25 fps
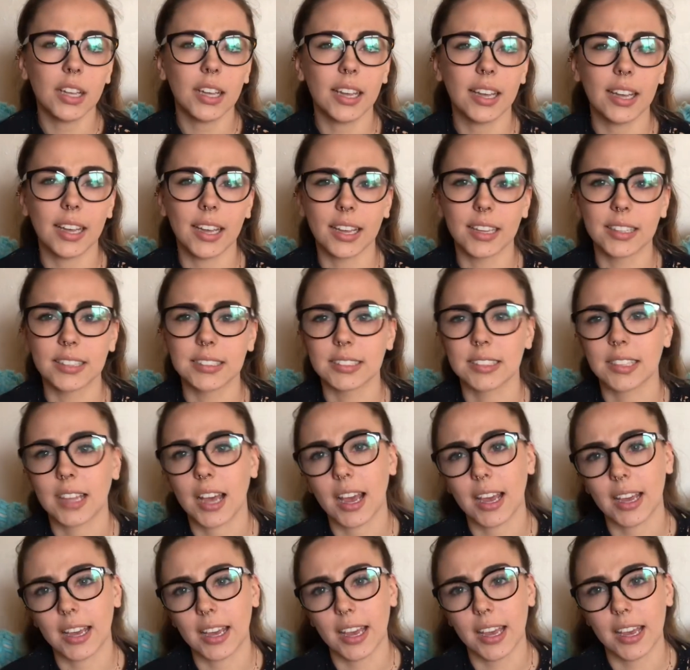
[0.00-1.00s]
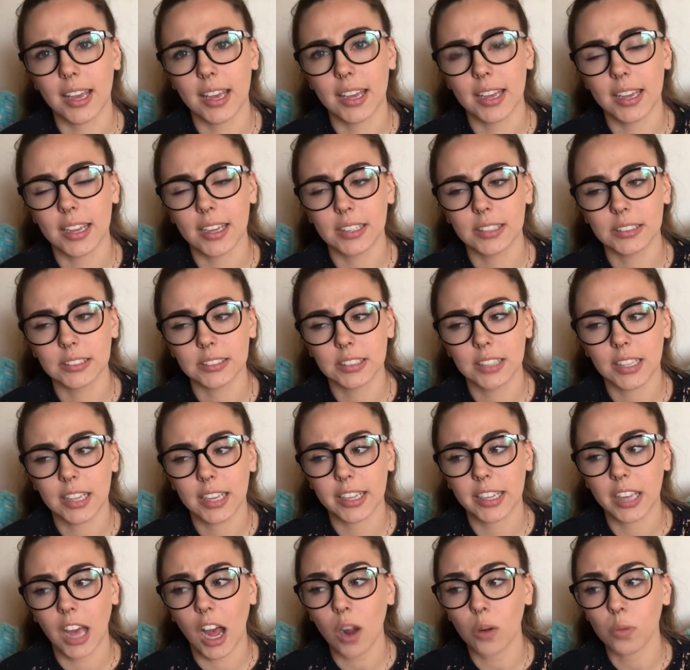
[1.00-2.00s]
And
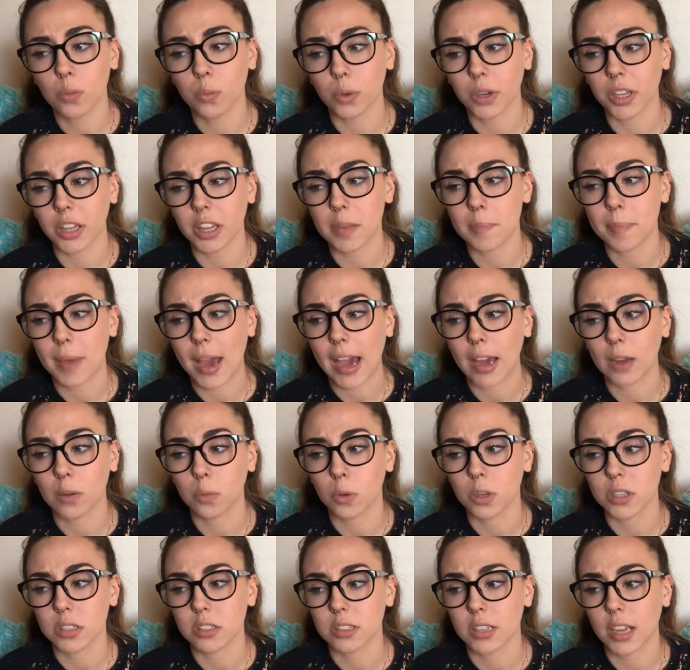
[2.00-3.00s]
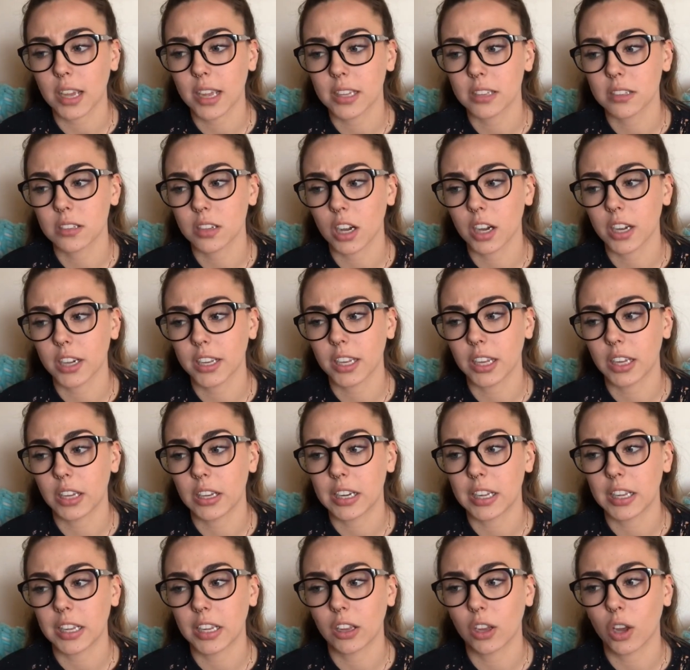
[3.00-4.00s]
it got really bad once I
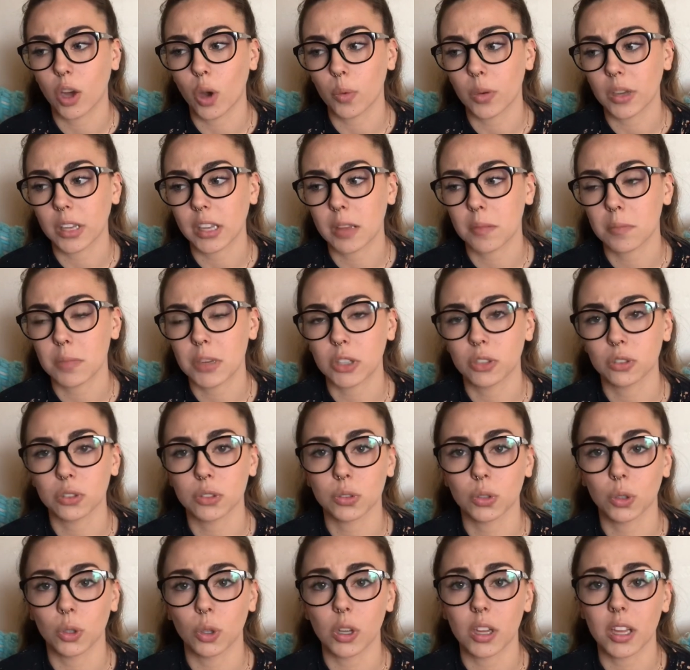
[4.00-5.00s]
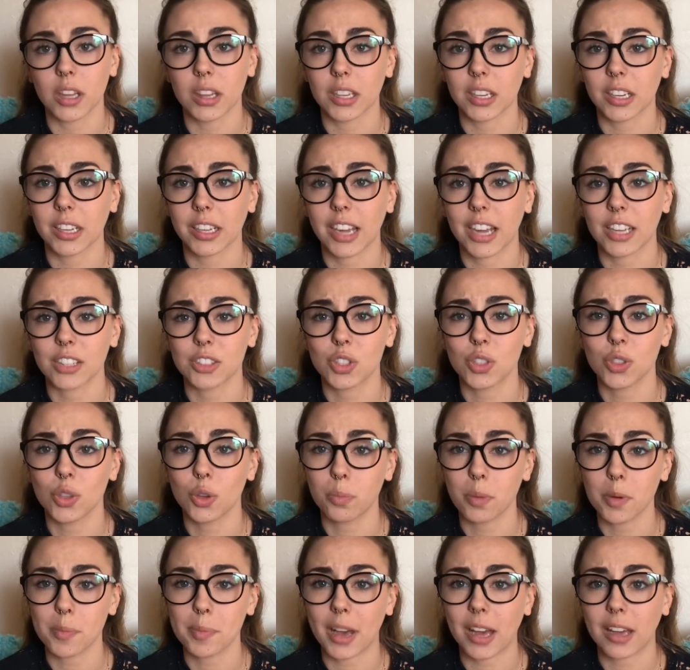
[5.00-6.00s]
started going in middle school, and then it got
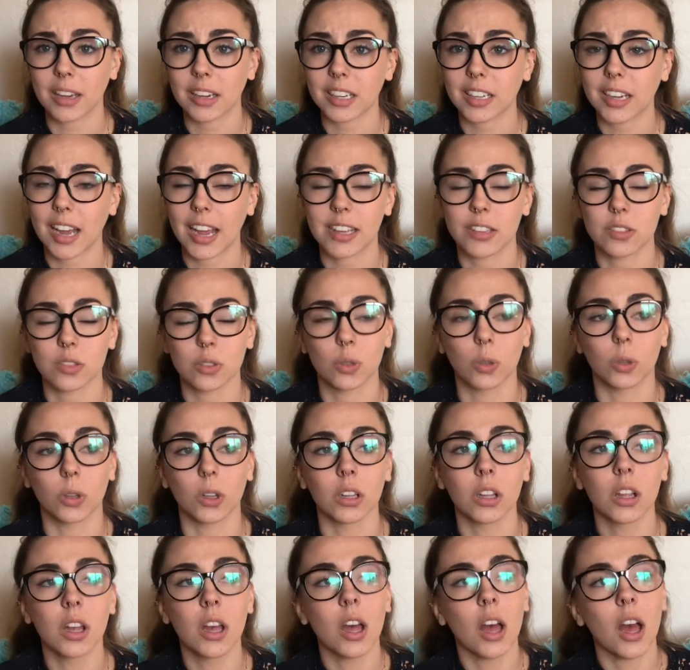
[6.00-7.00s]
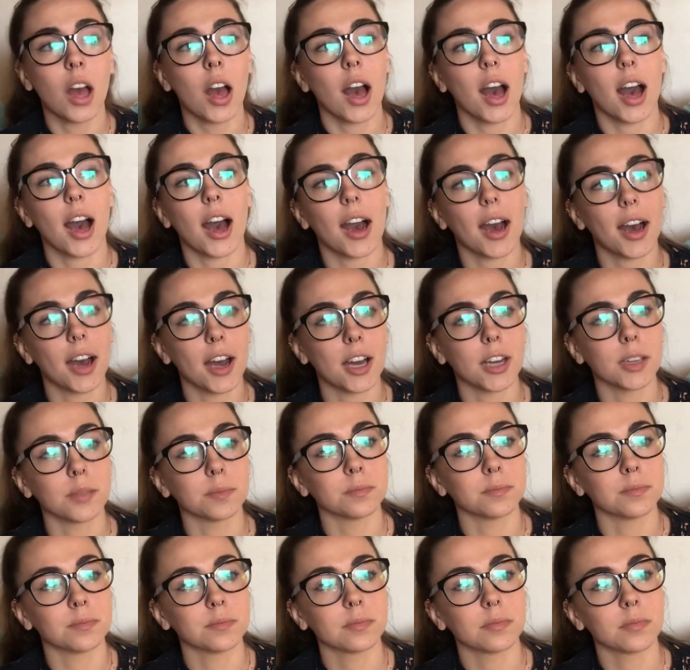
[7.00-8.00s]
super bad in high school.
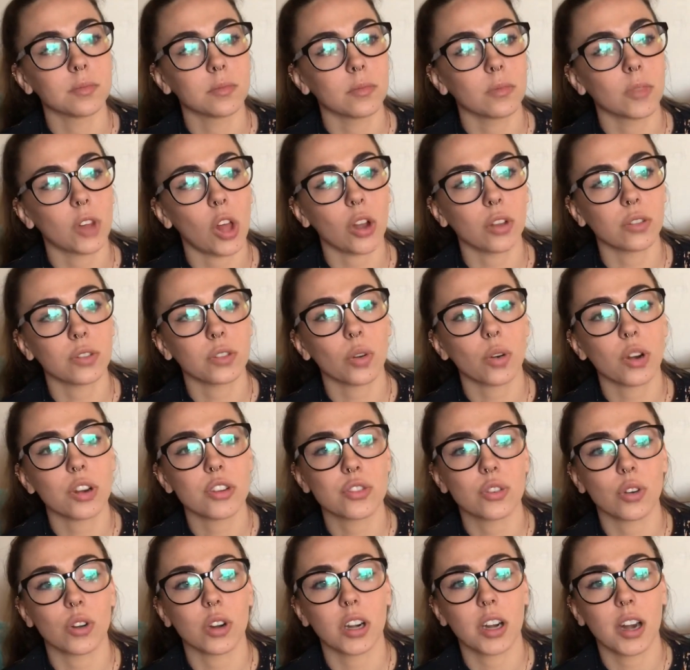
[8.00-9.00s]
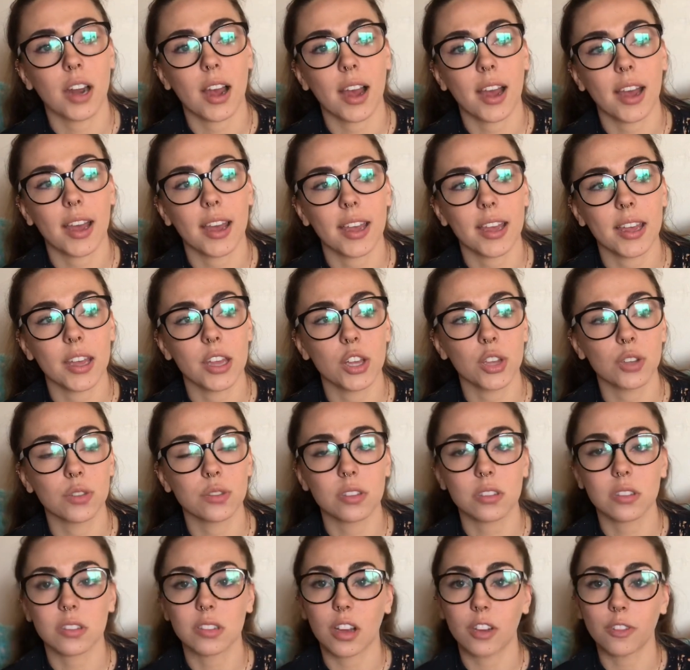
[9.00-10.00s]
Long story short, I
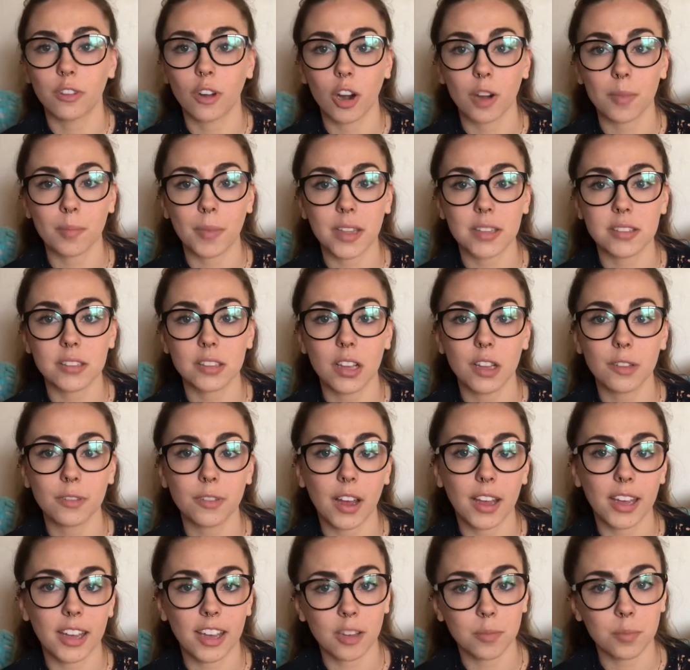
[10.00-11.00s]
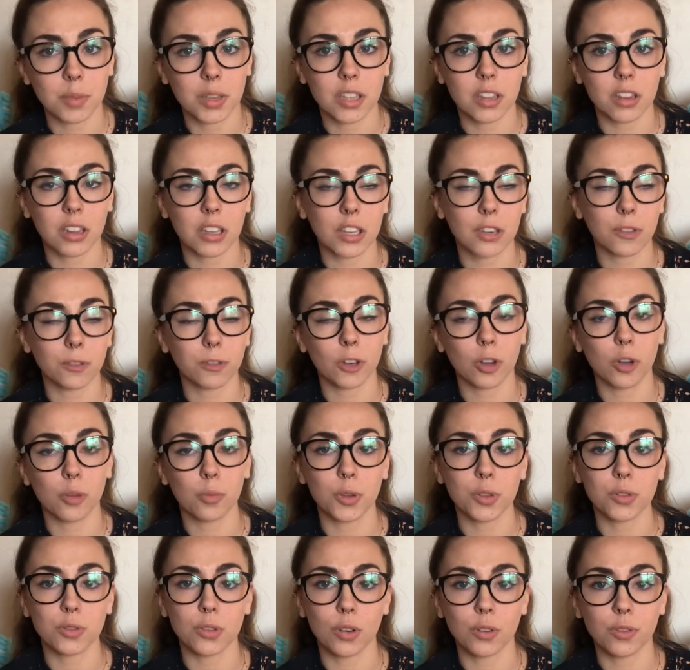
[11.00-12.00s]
used to self-harm myself. I have been clean for
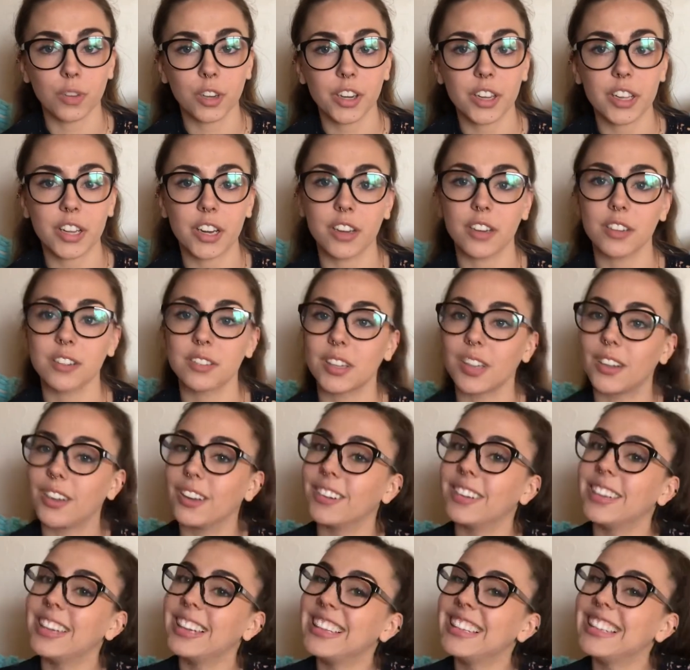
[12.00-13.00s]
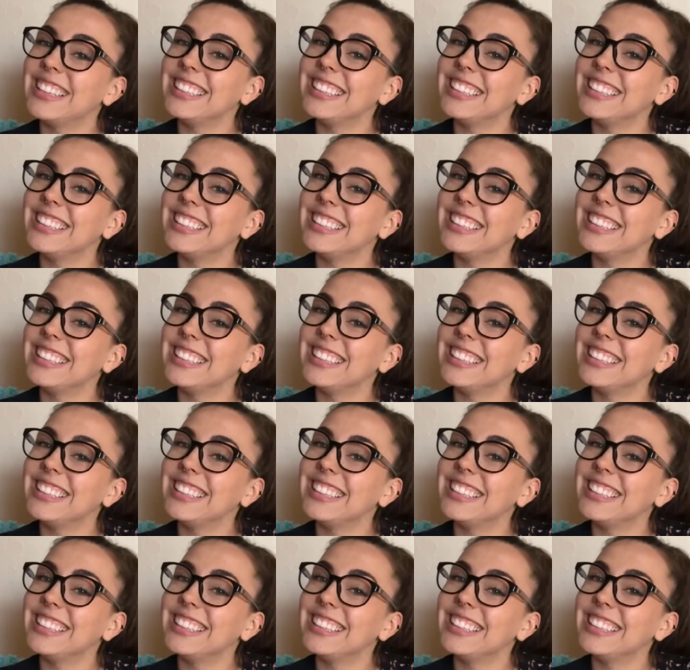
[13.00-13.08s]
almost over a year, so